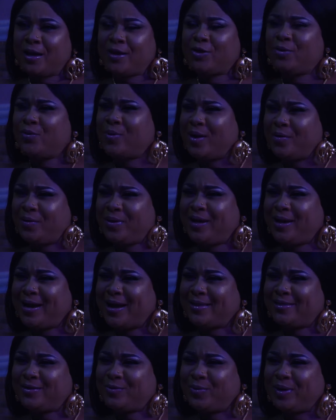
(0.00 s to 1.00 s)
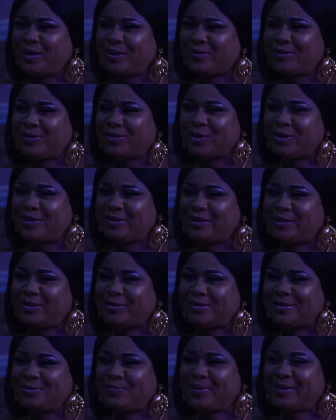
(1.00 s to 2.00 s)
You know, I really like the way you started your
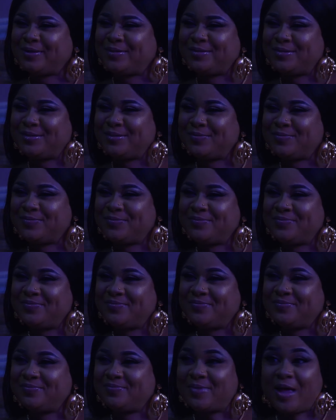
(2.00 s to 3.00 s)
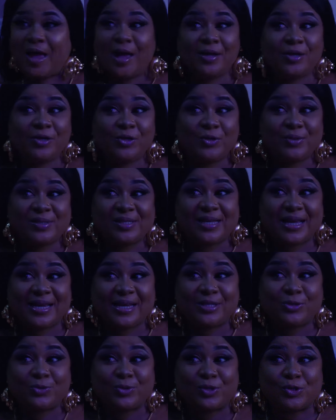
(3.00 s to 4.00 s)
speech. You said
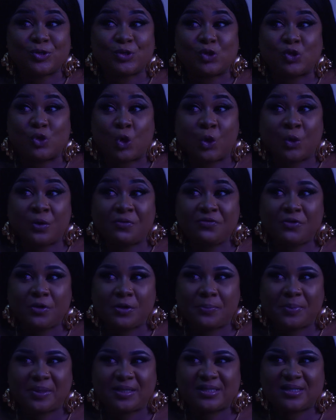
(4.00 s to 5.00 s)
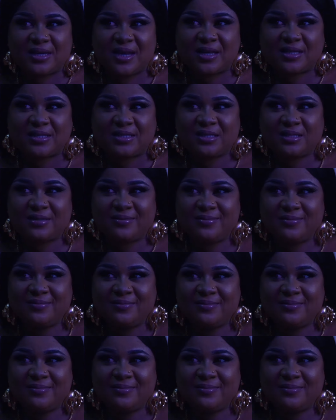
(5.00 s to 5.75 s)
it was none of your business.